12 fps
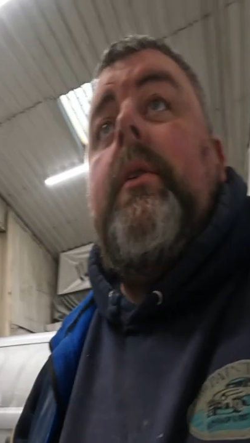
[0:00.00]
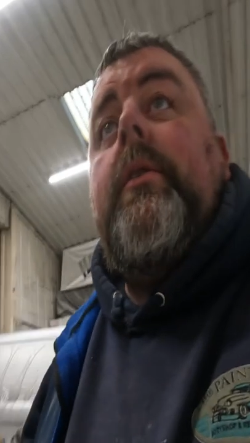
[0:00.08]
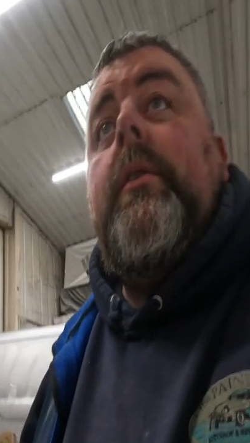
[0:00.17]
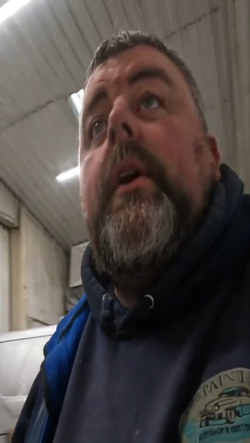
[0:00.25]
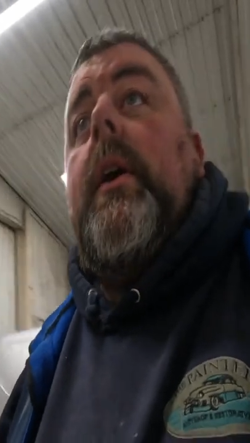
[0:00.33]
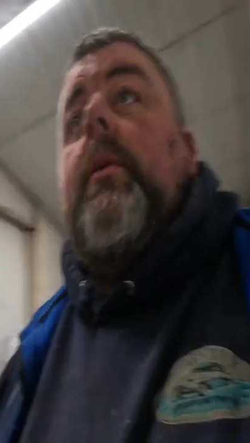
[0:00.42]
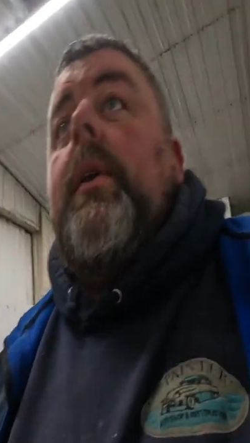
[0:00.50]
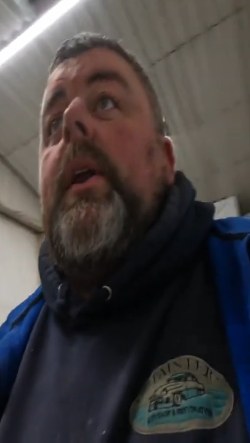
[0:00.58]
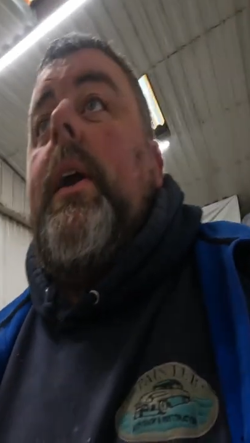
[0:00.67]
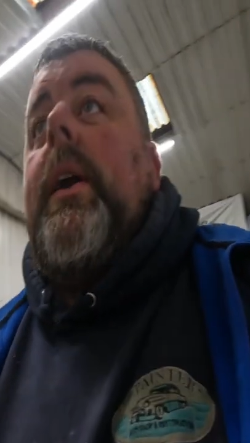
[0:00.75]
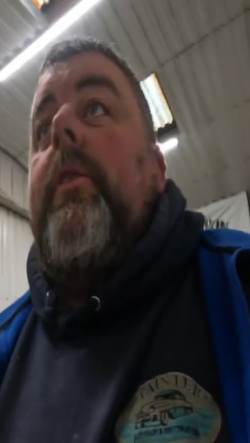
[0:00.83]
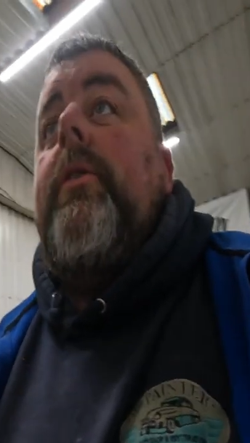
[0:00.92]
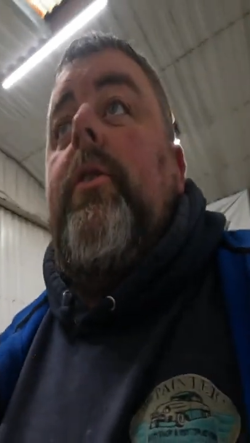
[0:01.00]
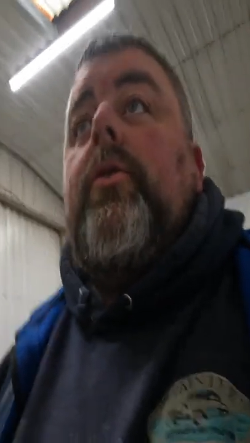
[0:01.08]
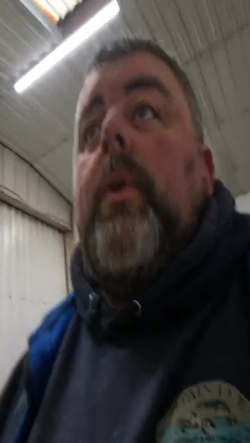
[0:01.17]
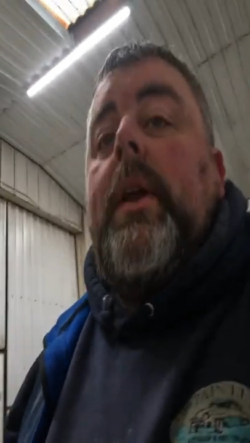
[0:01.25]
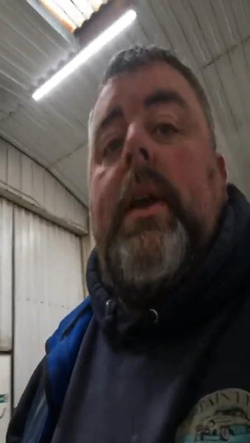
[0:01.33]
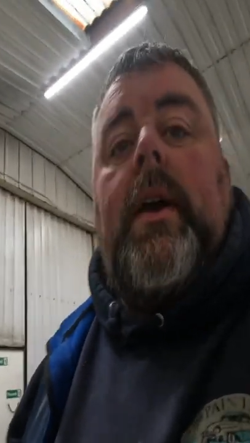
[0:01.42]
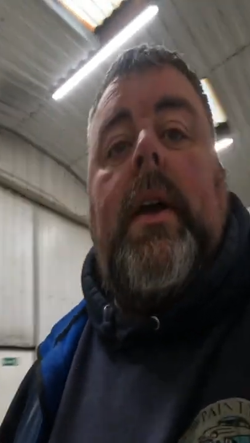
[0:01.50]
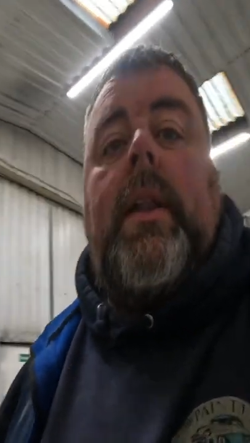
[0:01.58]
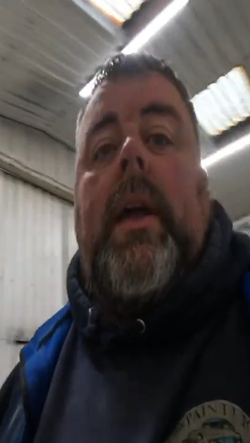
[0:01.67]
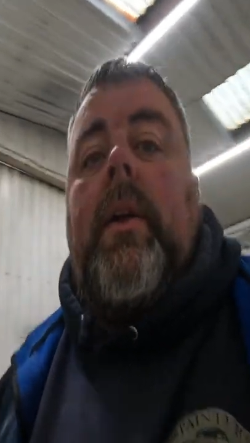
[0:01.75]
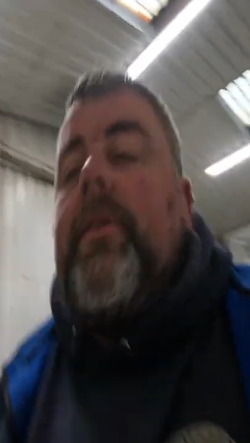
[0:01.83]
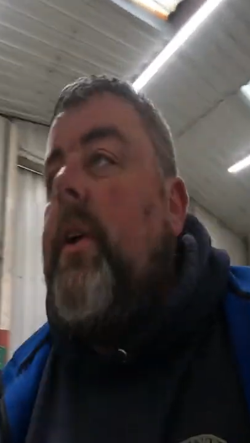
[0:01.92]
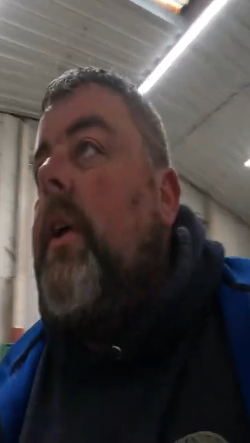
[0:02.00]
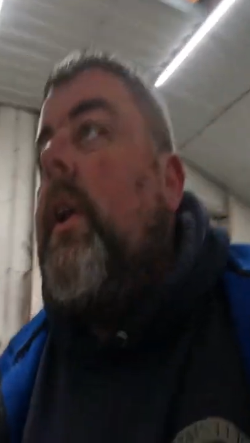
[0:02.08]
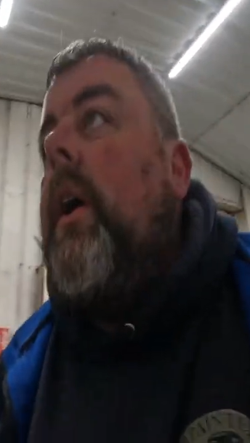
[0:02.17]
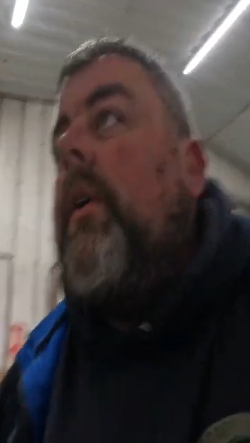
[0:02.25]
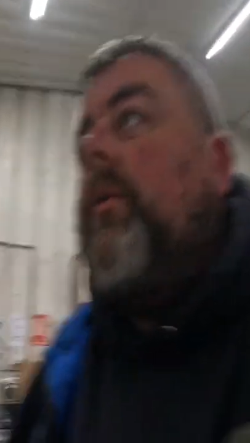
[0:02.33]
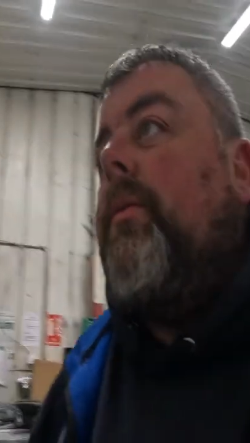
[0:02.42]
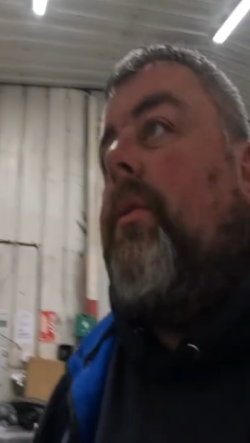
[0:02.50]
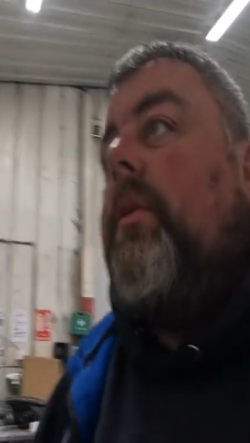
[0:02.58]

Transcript: is when that gets to 28, that'll turn off.